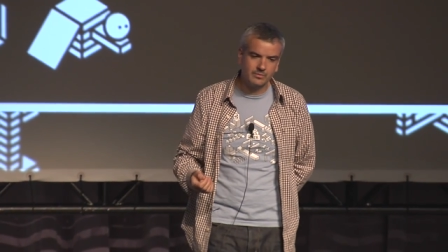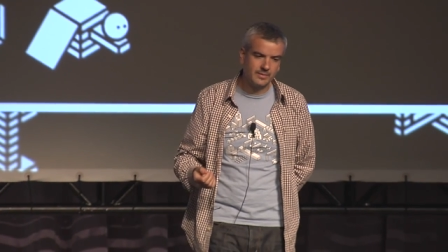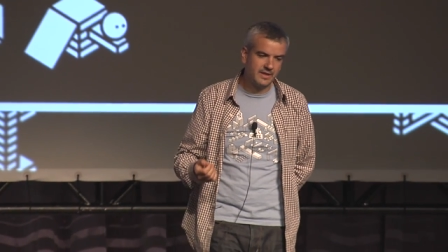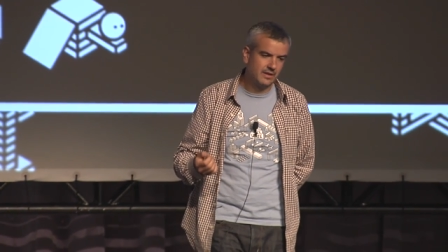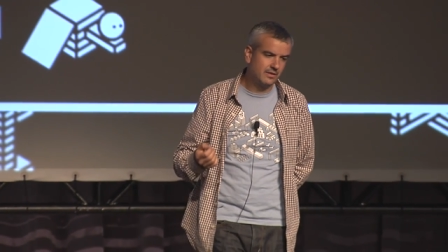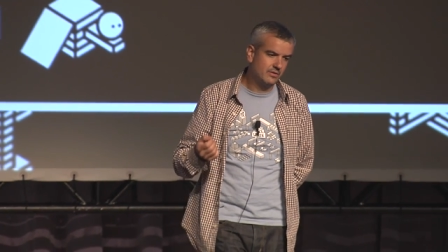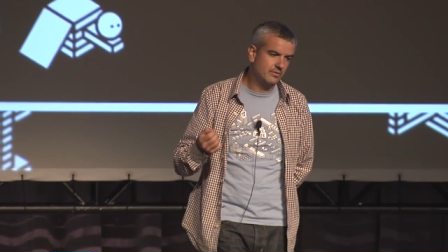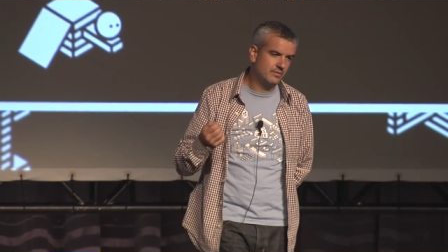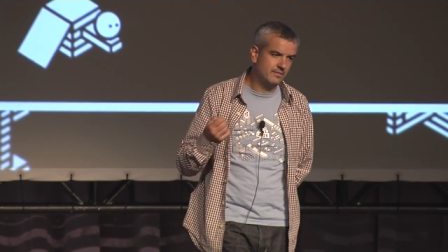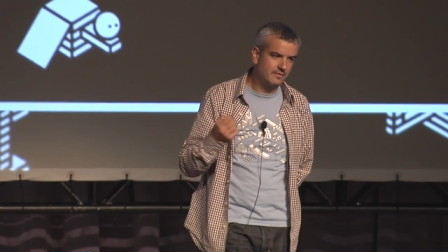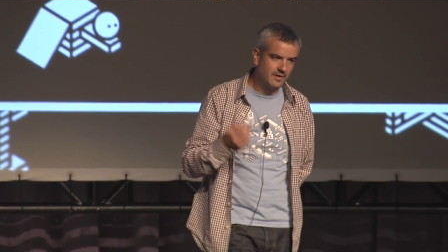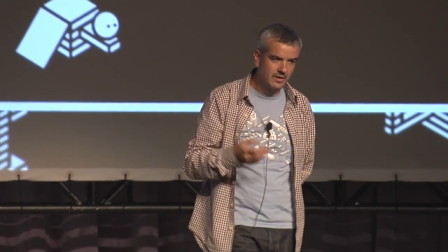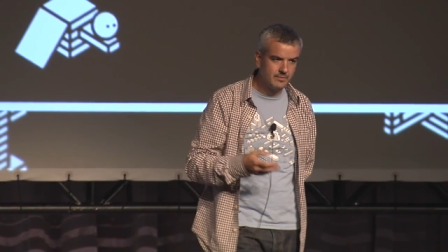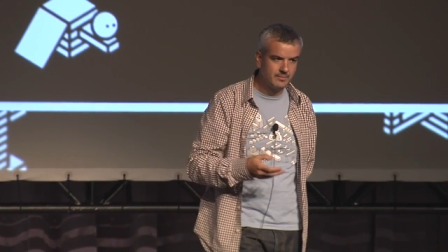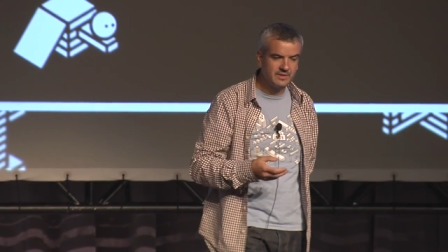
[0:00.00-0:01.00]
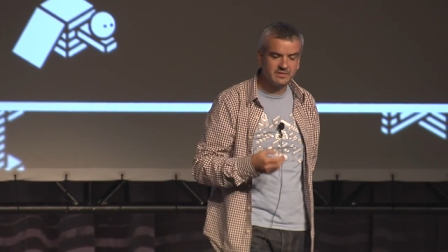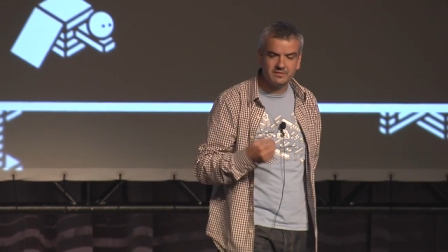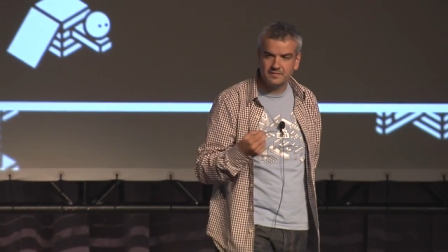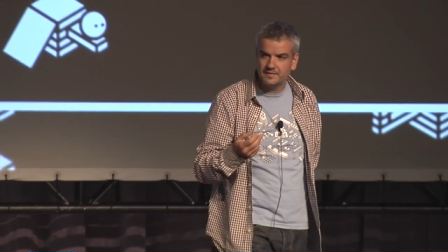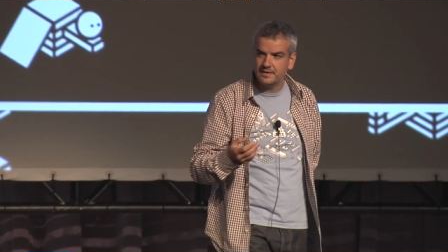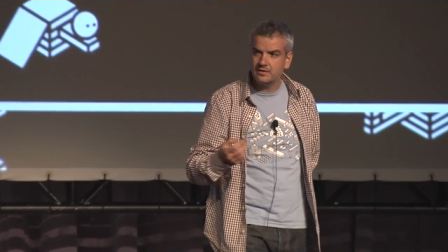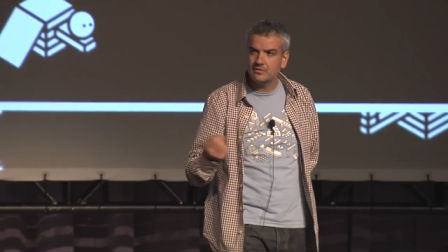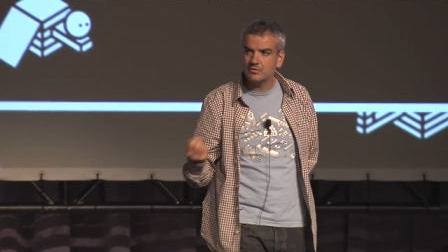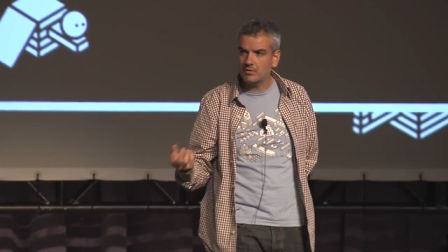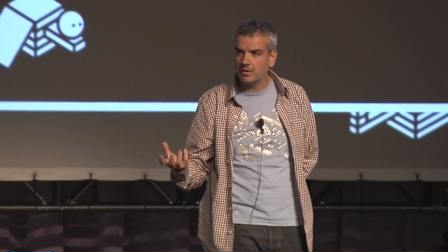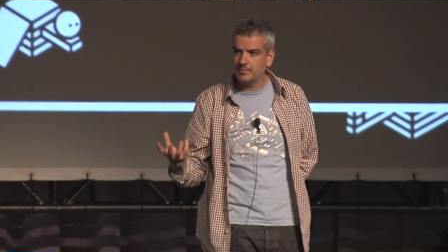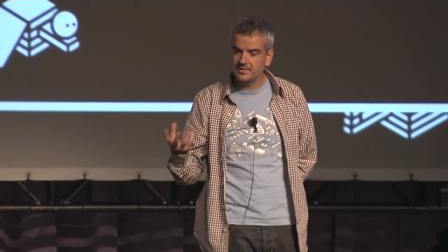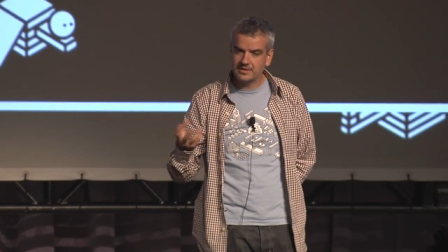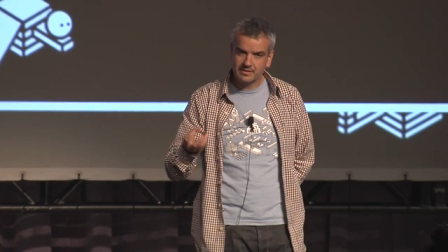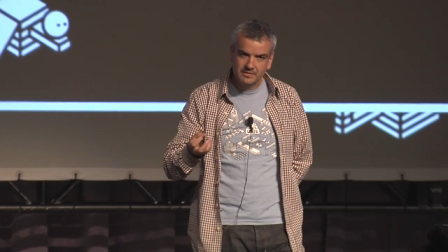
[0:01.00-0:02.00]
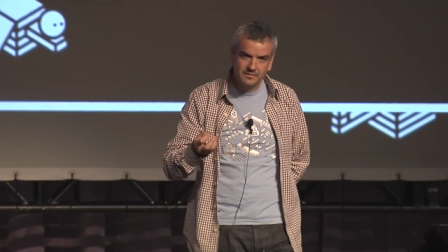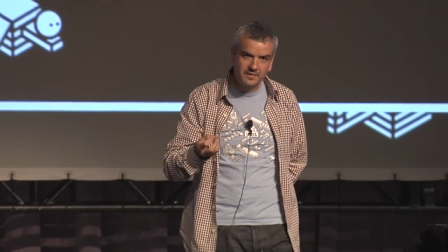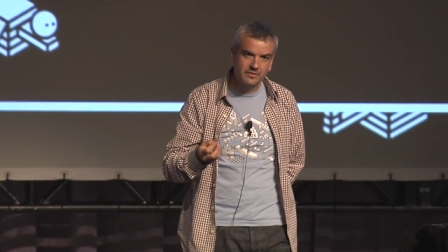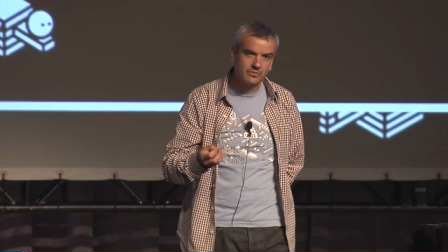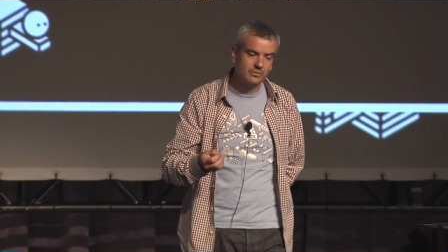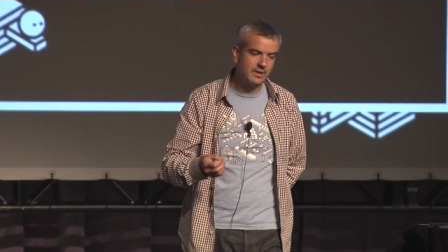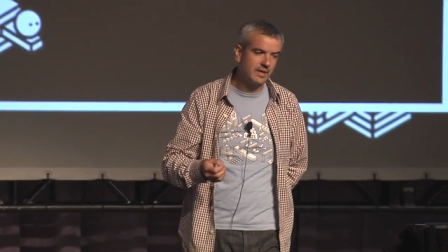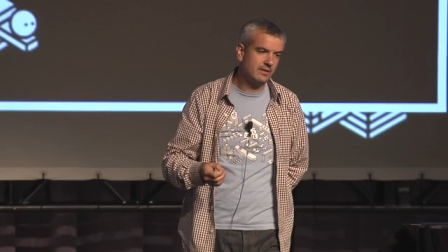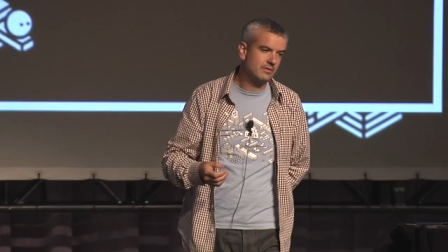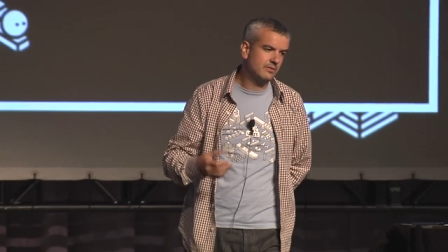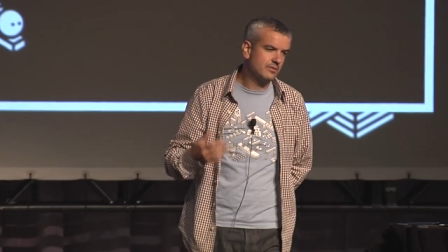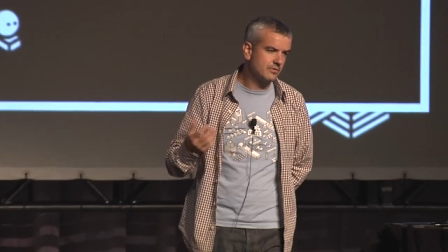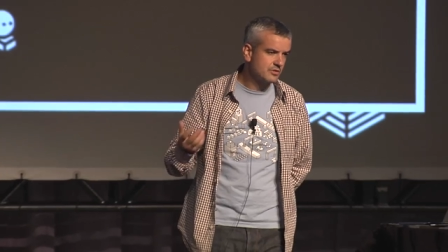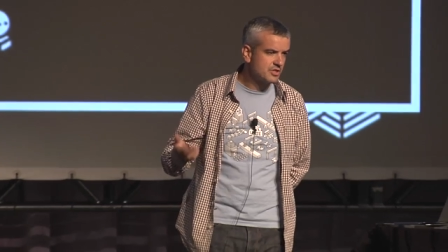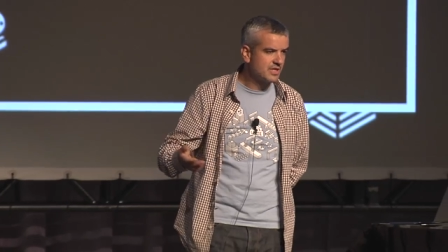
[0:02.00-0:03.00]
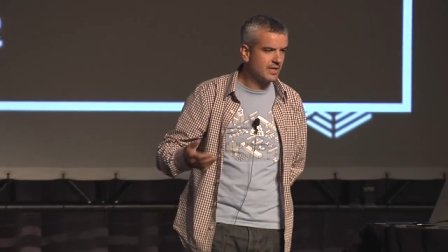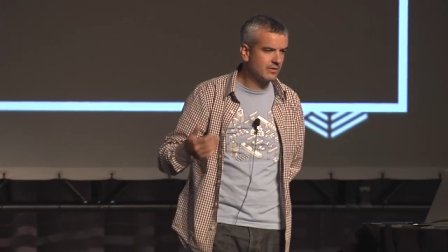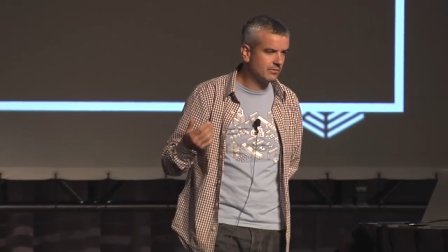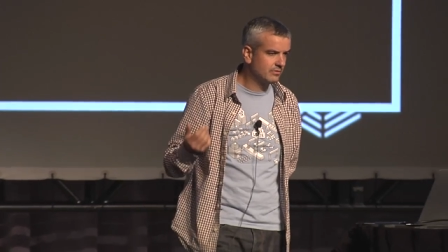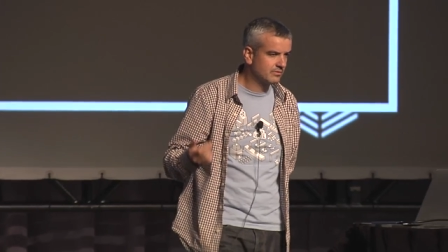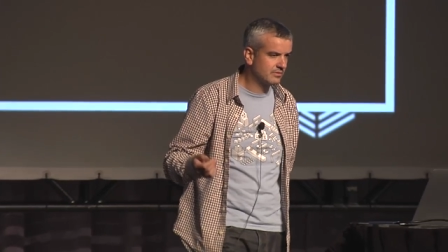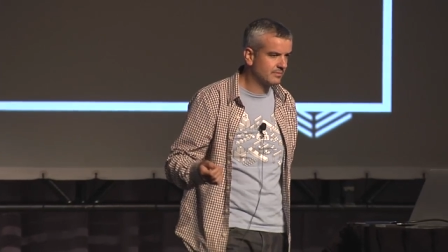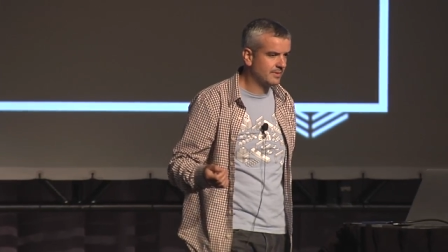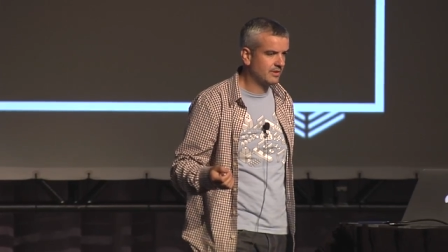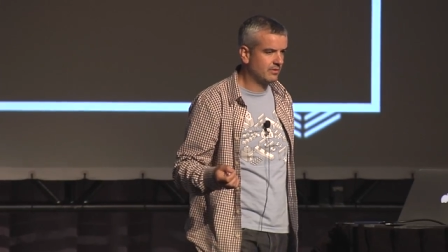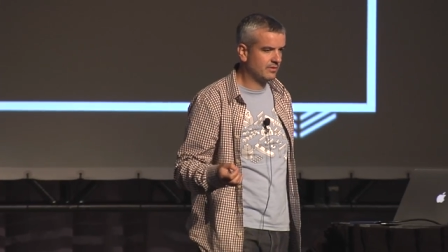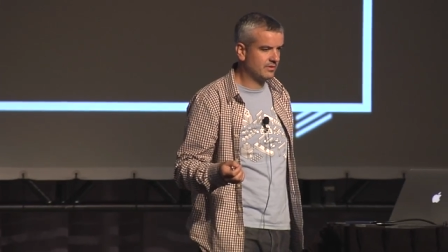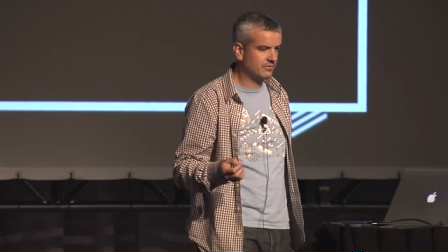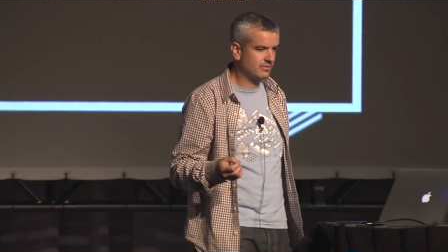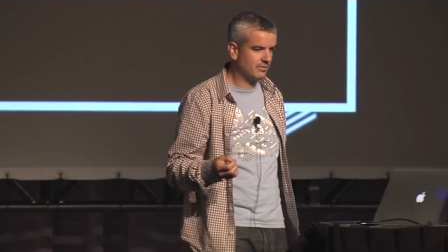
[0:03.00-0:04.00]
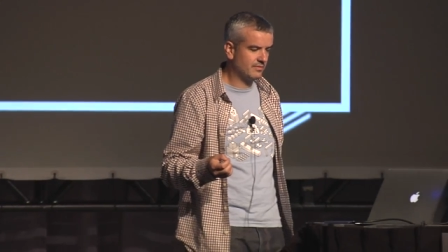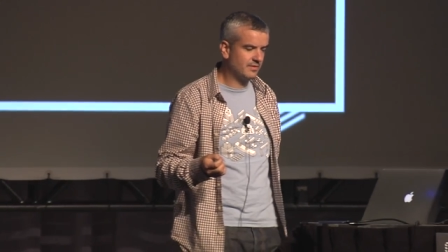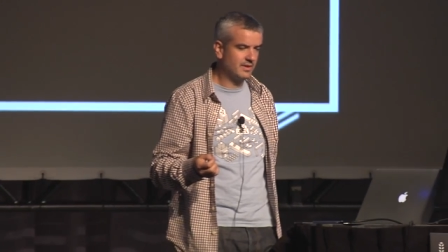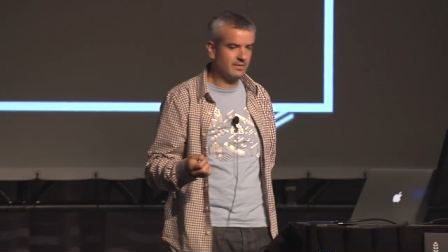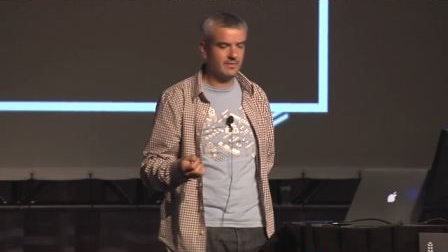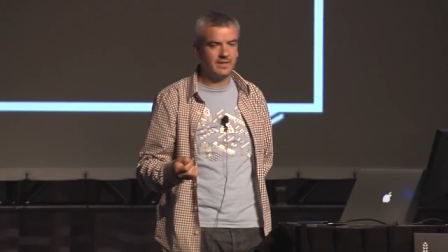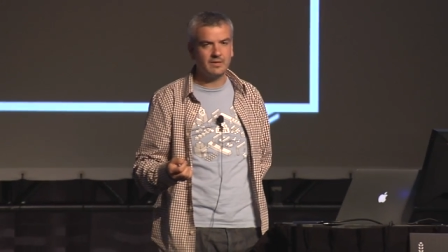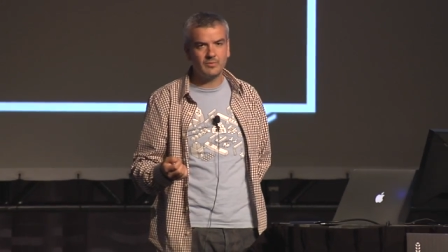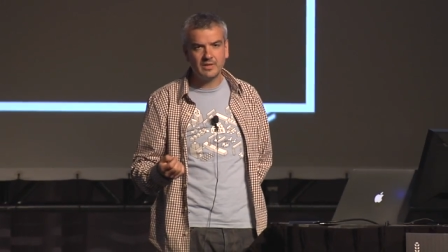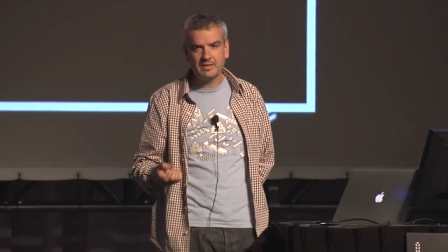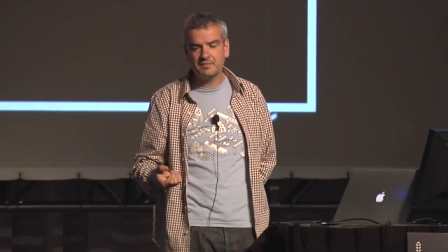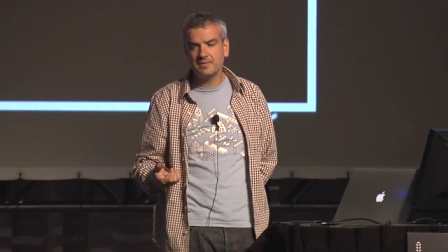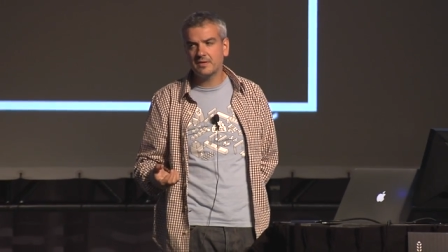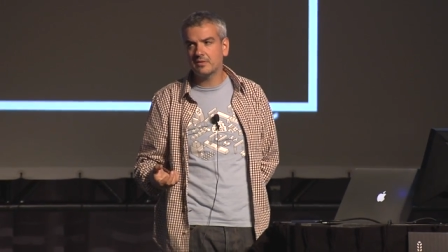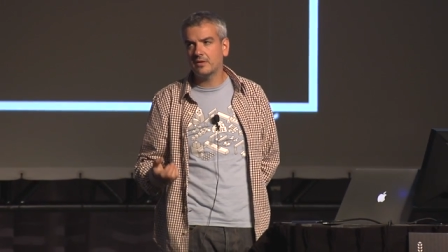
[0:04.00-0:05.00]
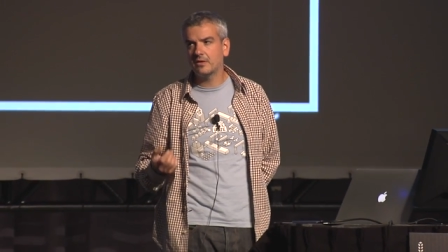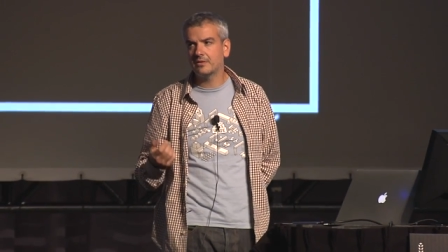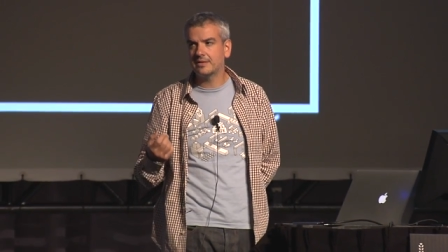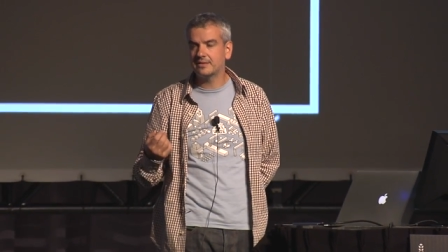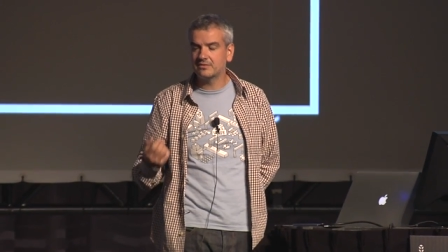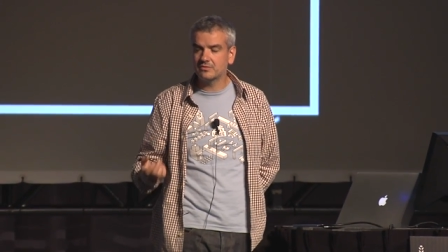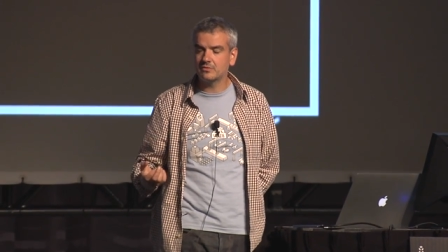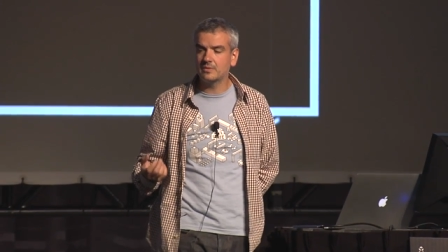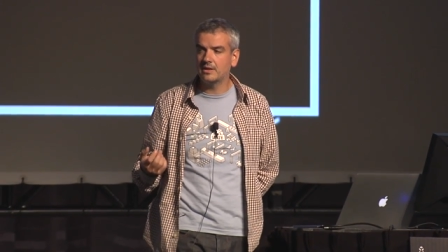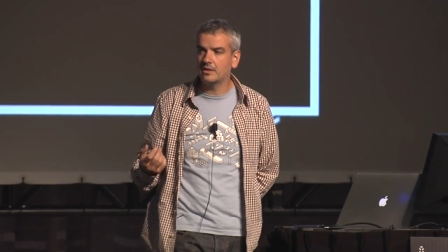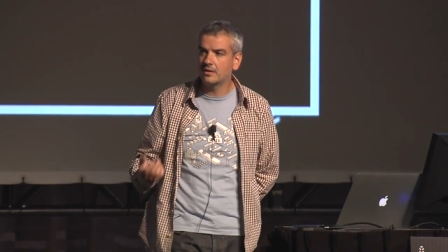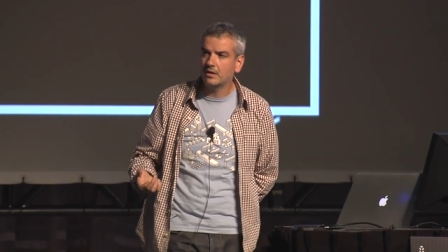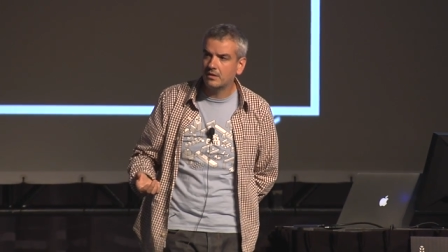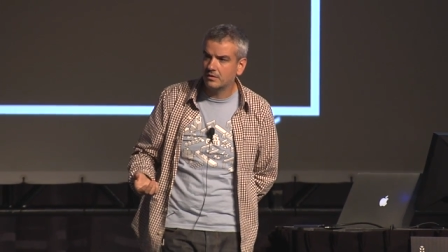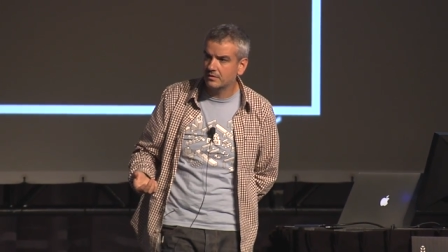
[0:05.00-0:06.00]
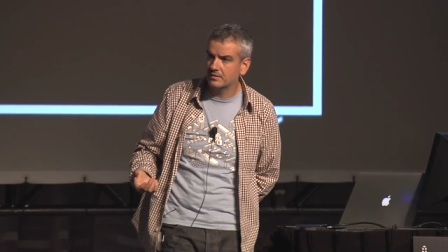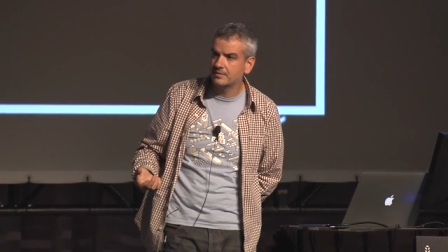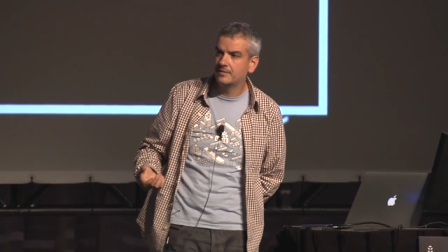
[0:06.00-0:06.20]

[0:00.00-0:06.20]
to make your environments fit, your objects fit together, your shadows, and all that sort of thing, right? We have figured out that it's really hard.